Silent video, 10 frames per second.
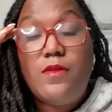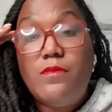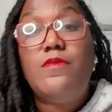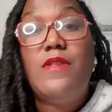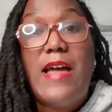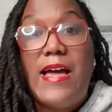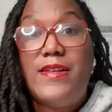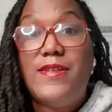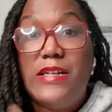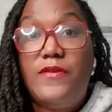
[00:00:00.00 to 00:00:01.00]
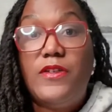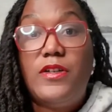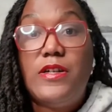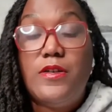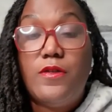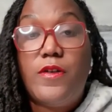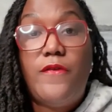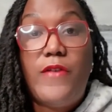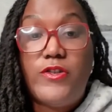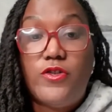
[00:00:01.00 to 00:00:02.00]
that is definitely going to
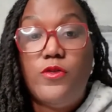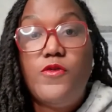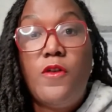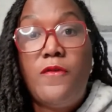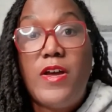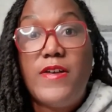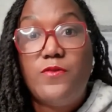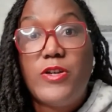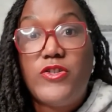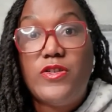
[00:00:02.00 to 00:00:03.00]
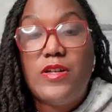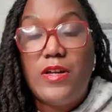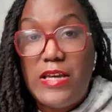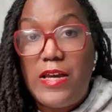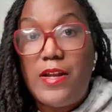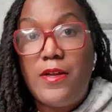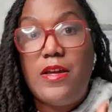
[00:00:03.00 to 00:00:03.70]
affect your luteal phase, which again,